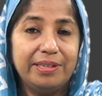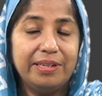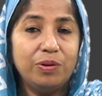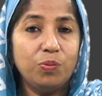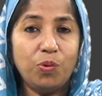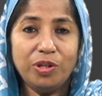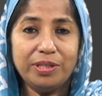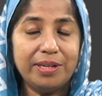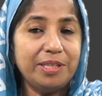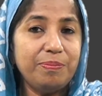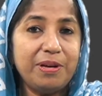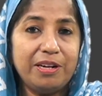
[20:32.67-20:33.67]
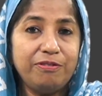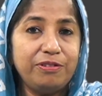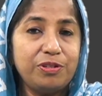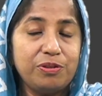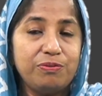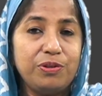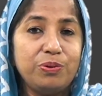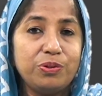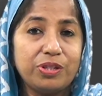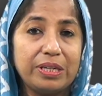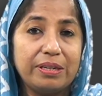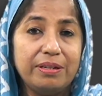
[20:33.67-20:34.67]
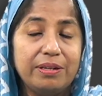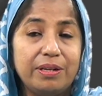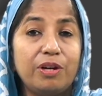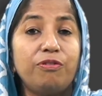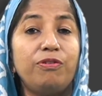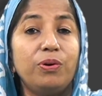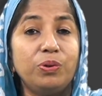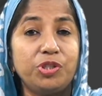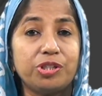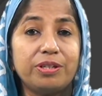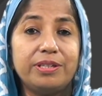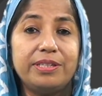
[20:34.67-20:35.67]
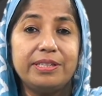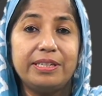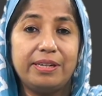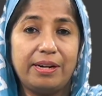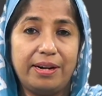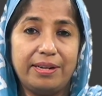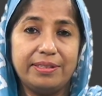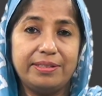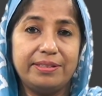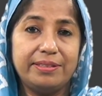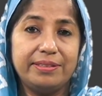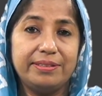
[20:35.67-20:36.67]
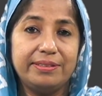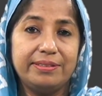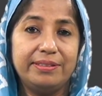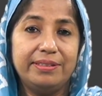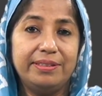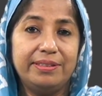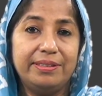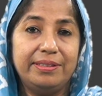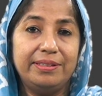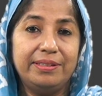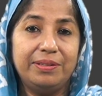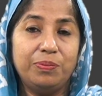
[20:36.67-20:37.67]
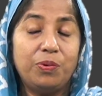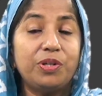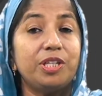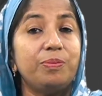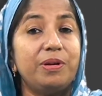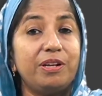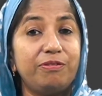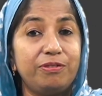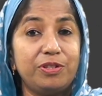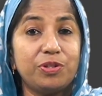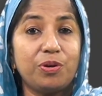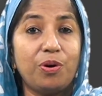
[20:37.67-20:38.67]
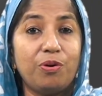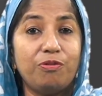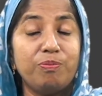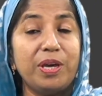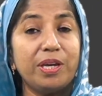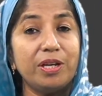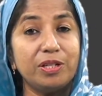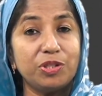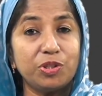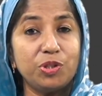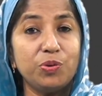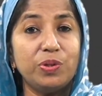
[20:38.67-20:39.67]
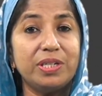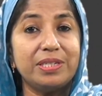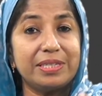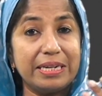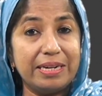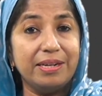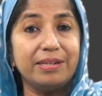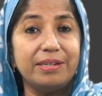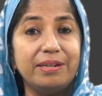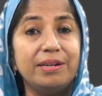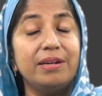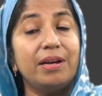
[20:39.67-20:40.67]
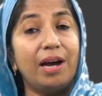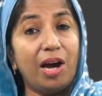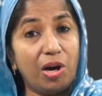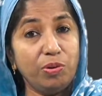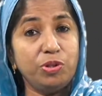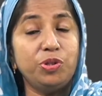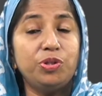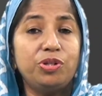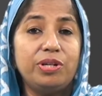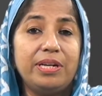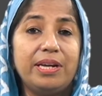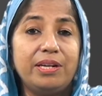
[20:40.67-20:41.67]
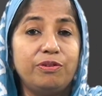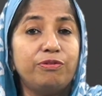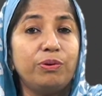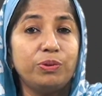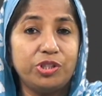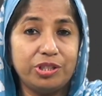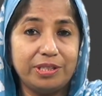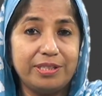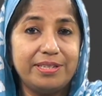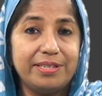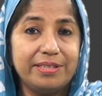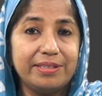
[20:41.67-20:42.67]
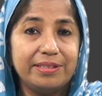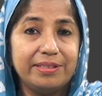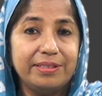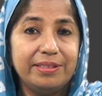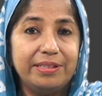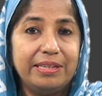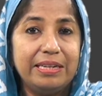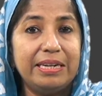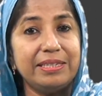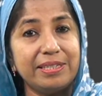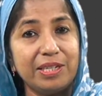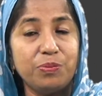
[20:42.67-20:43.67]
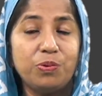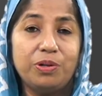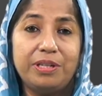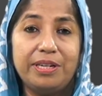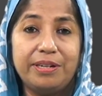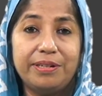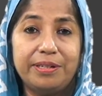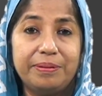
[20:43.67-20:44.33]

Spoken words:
What are the benefits of using a flow chart in class? What are the benefits of making the students learn how to create flow charts? Let's see what they are.